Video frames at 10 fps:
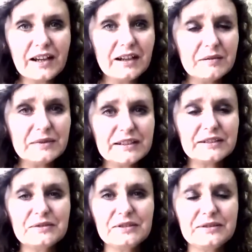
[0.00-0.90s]
camera
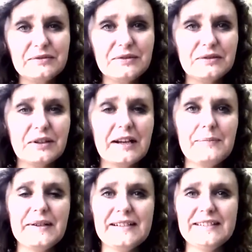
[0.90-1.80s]
to the full
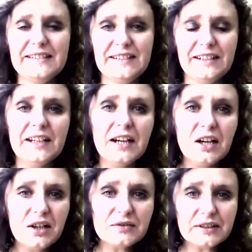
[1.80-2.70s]
capacity
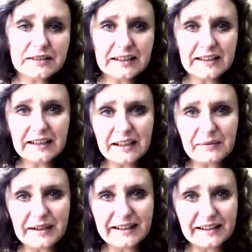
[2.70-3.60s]
of the
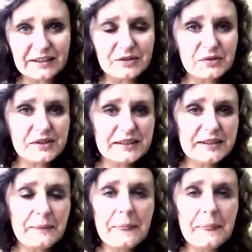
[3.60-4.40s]
time I can use it.